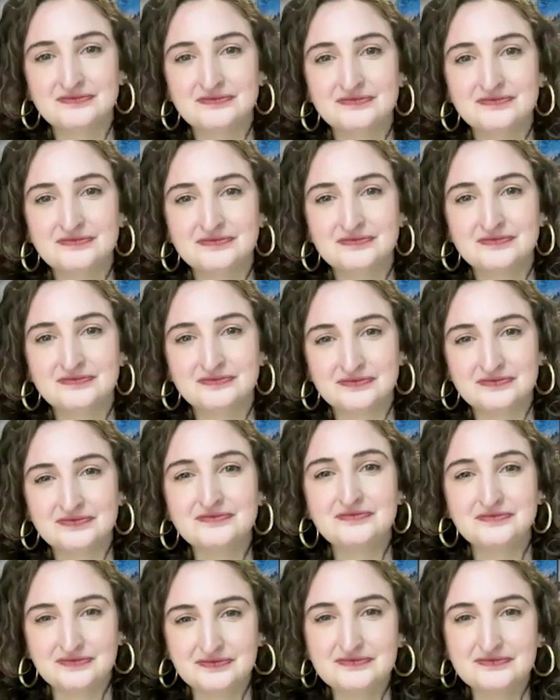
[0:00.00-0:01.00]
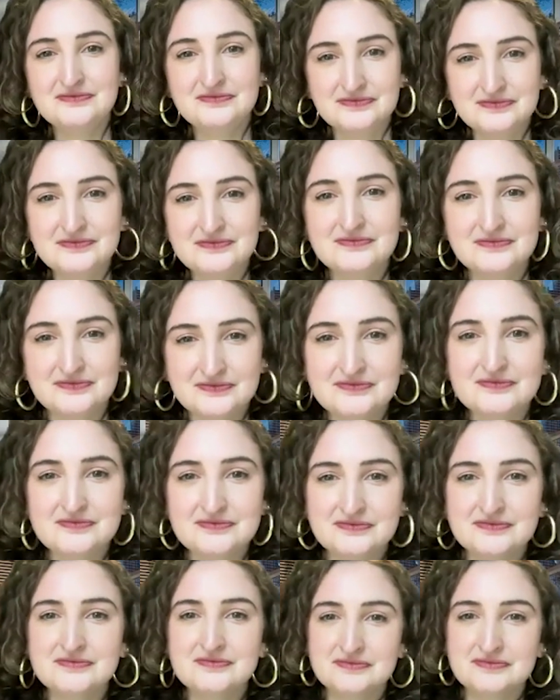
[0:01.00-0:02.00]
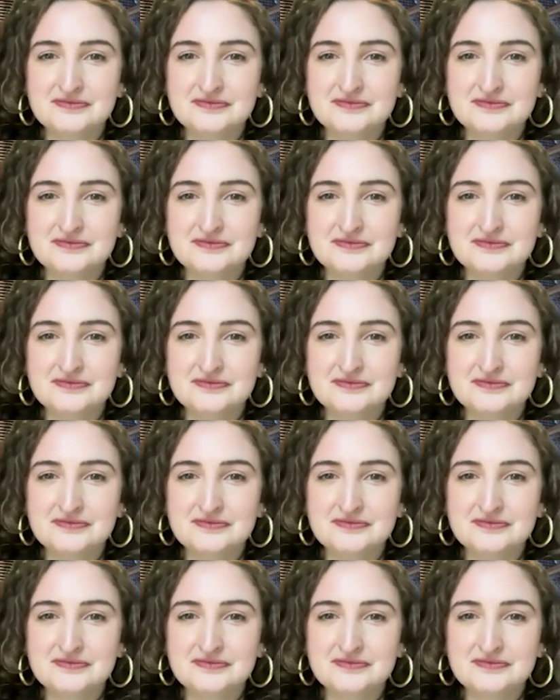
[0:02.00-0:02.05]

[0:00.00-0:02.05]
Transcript: approach, it's more academic based?